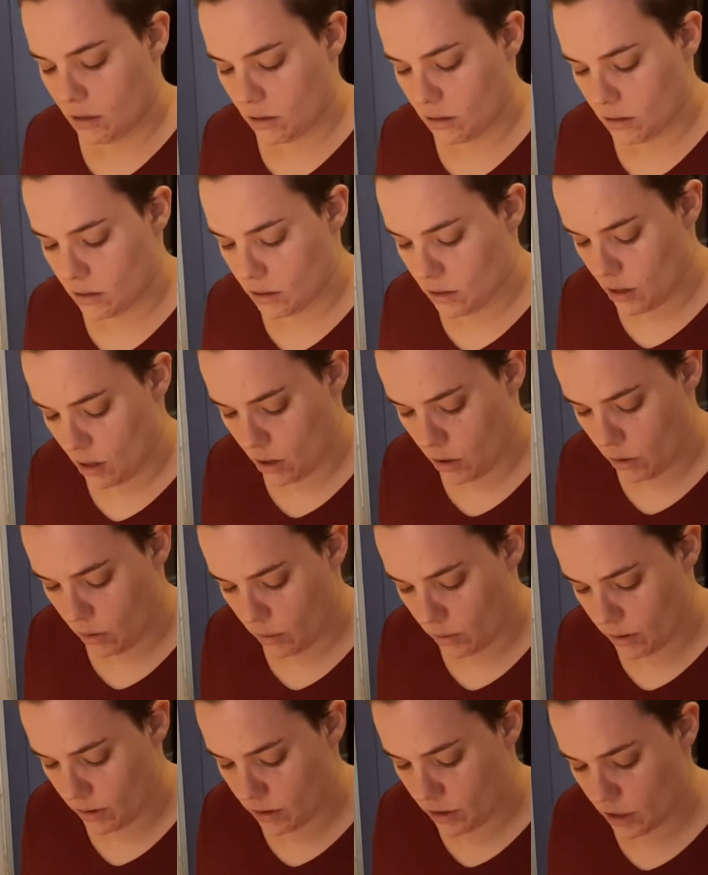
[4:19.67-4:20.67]

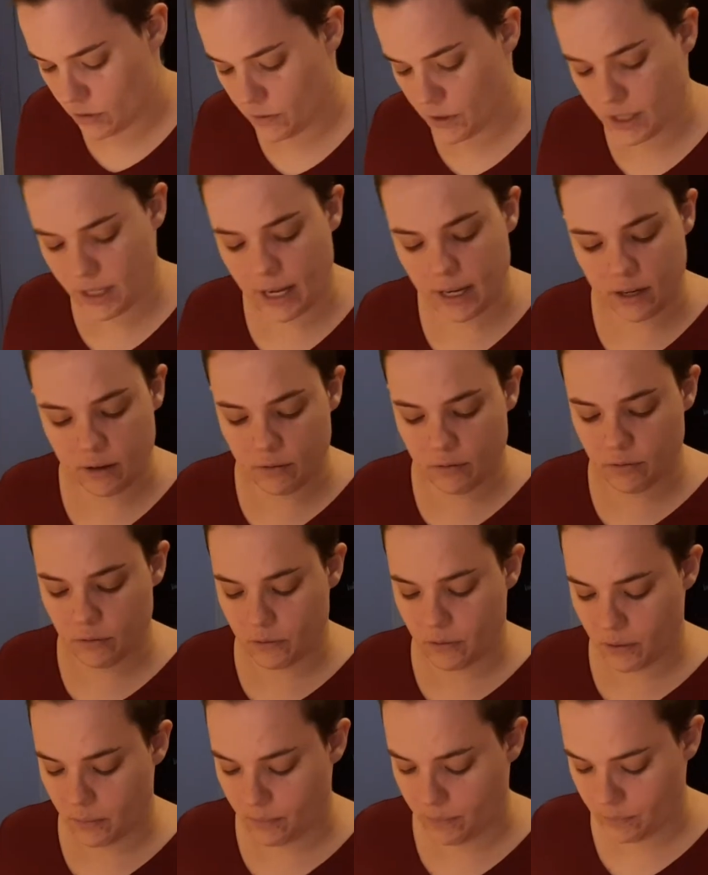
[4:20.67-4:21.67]
So just for sake of
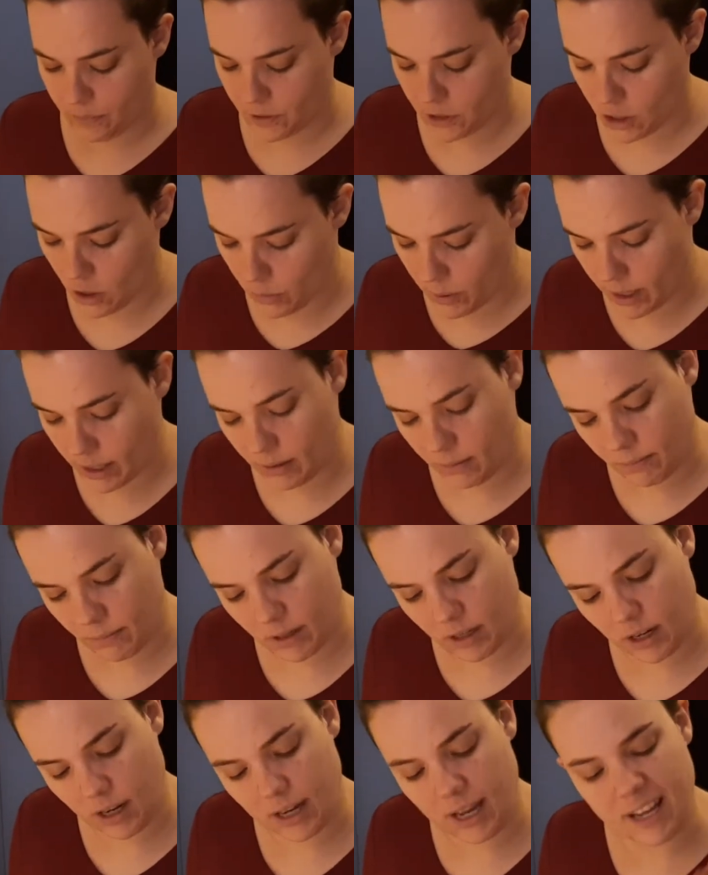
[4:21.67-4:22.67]
showing.
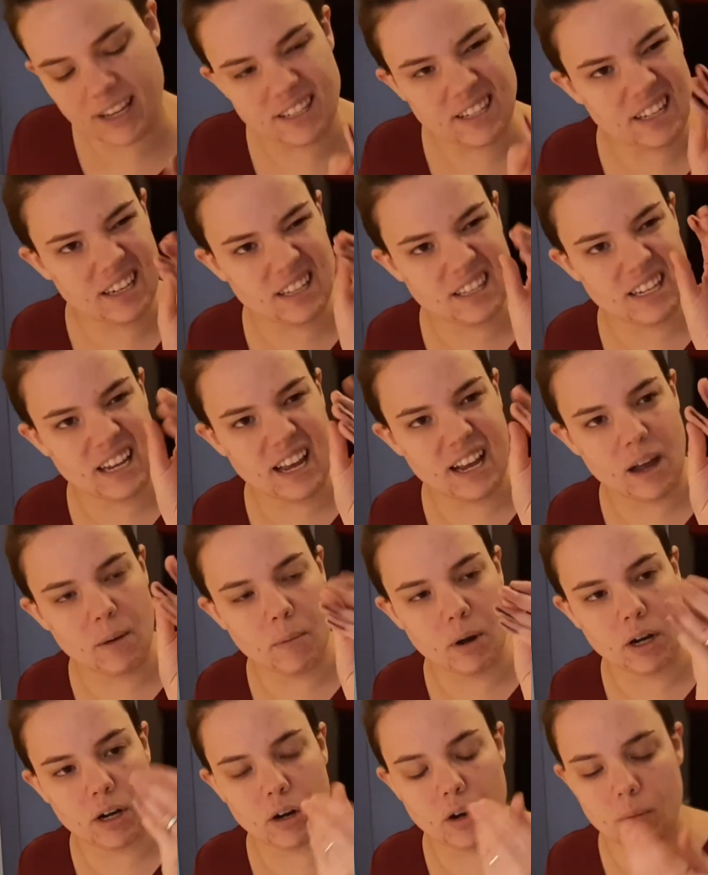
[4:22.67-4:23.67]
Okay, so you can see I got
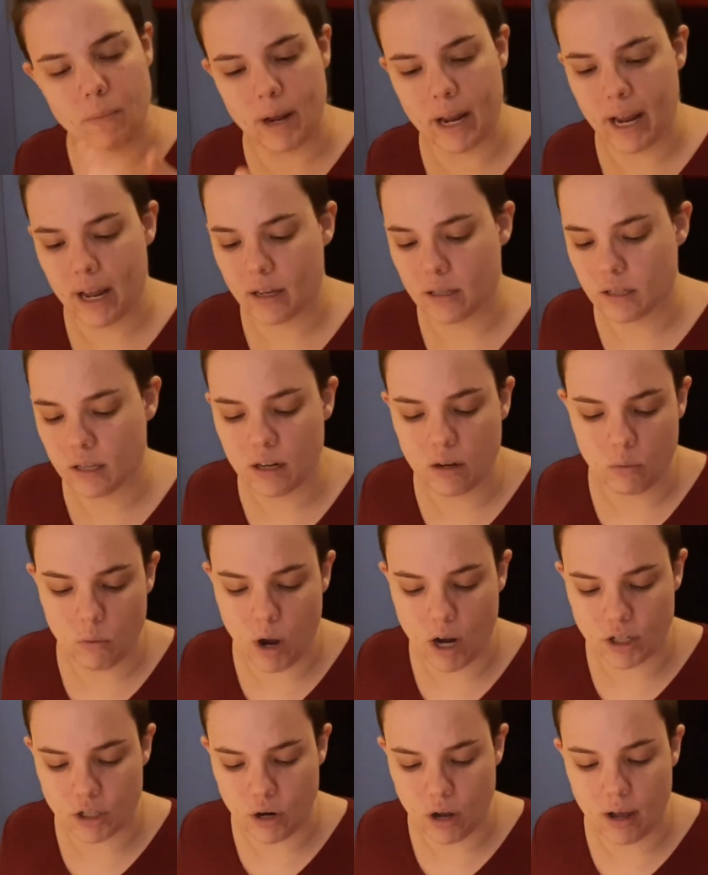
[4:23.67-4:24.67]
marker on my hands. It'll
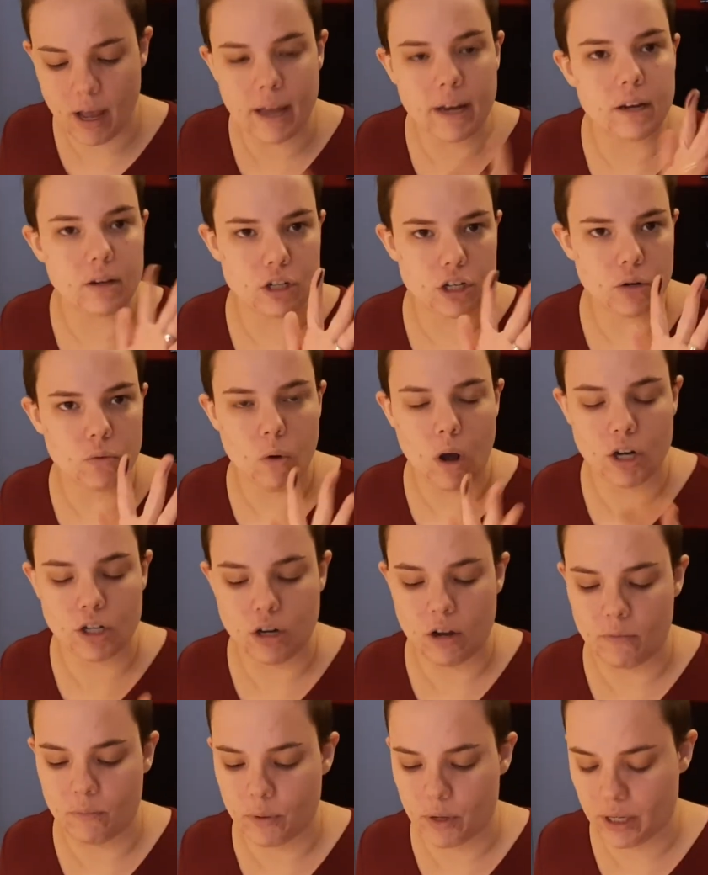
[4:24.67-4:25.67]
wash off, and it should wash
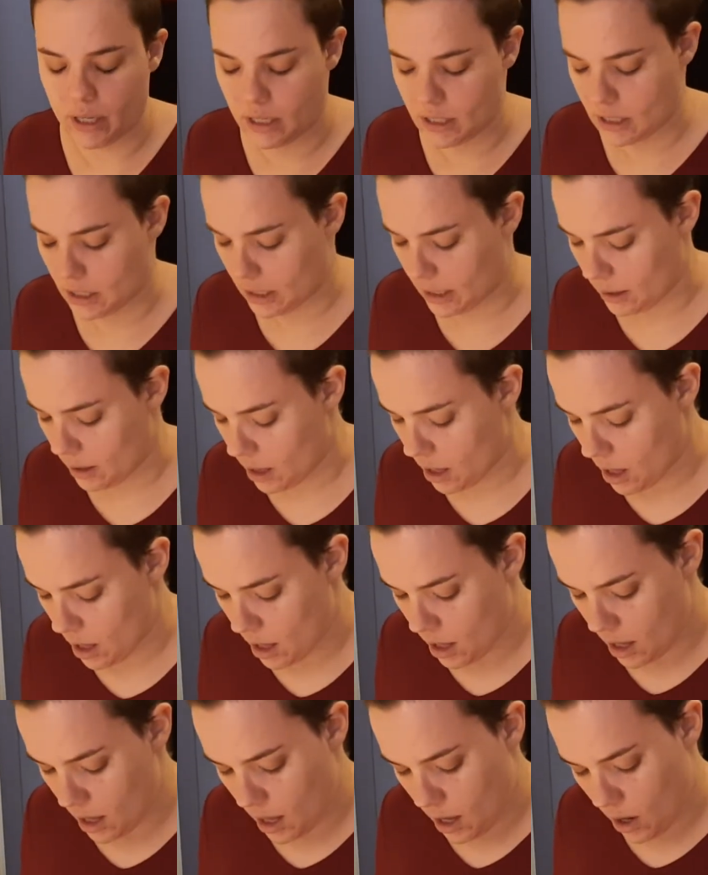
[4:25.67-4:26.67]
off pretty easily.
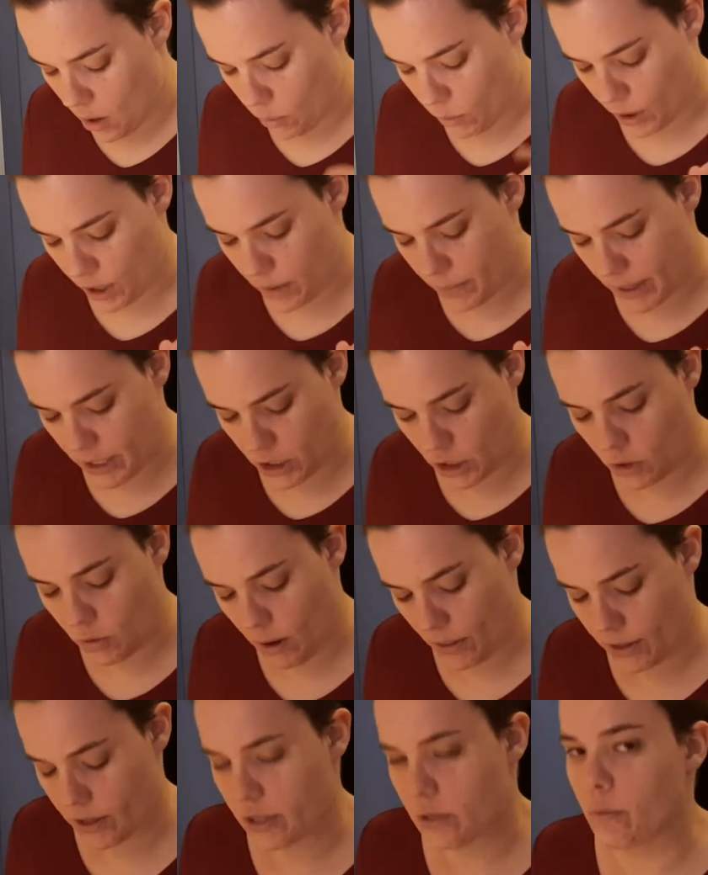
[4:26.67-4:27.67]
We're going to make two
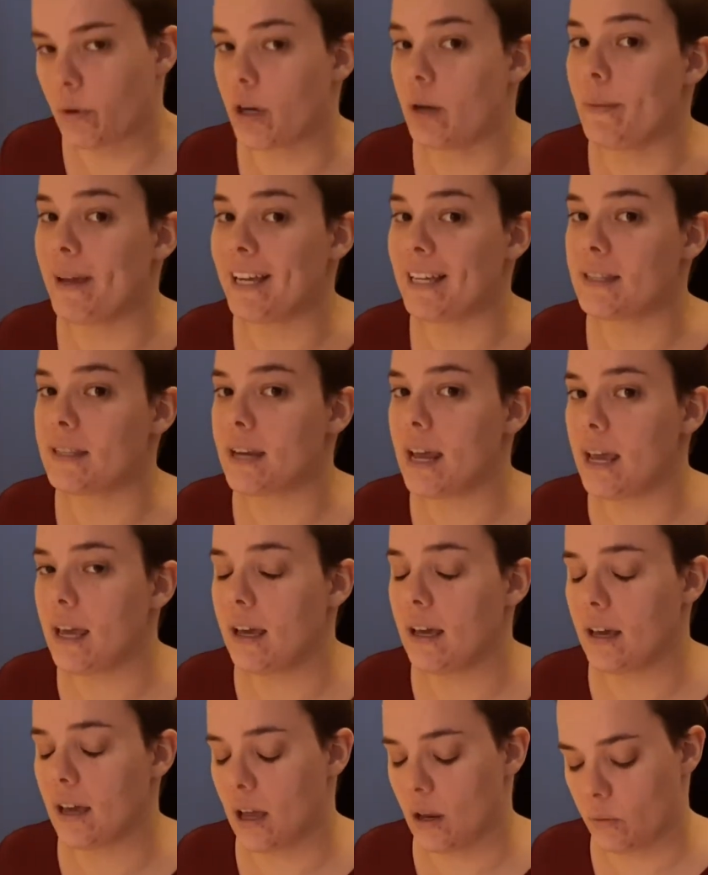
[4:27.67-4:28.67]
others. We're going to make a
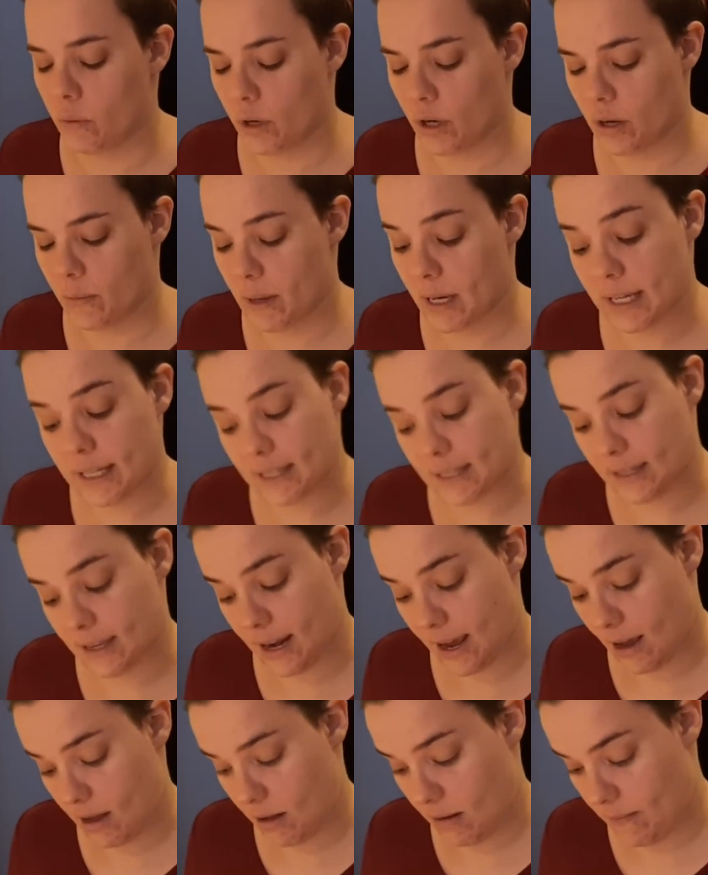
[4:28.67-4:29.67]
snake, and we're going to make a
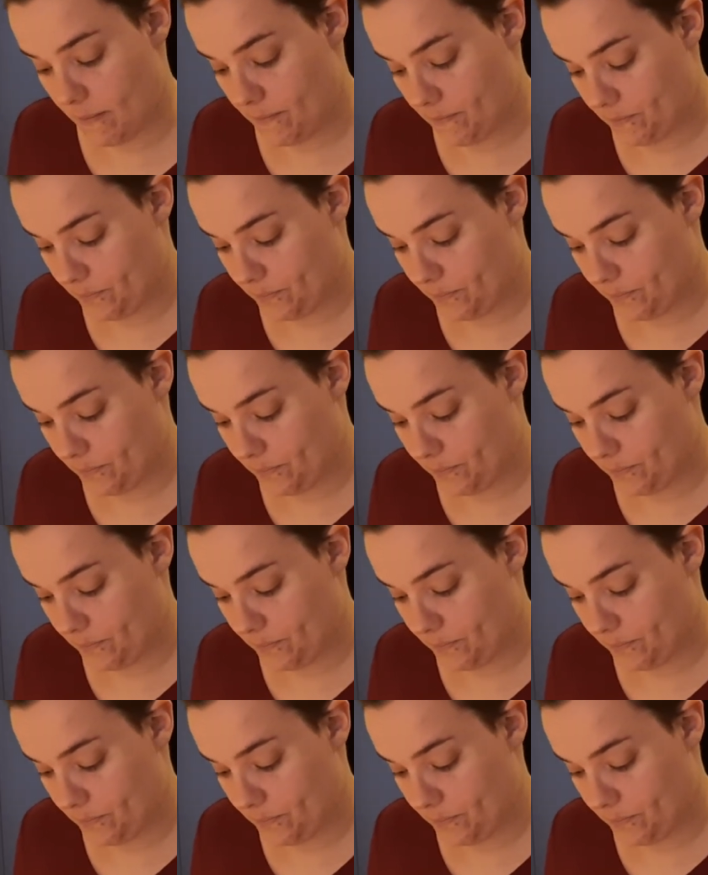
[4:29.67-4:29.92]
snail.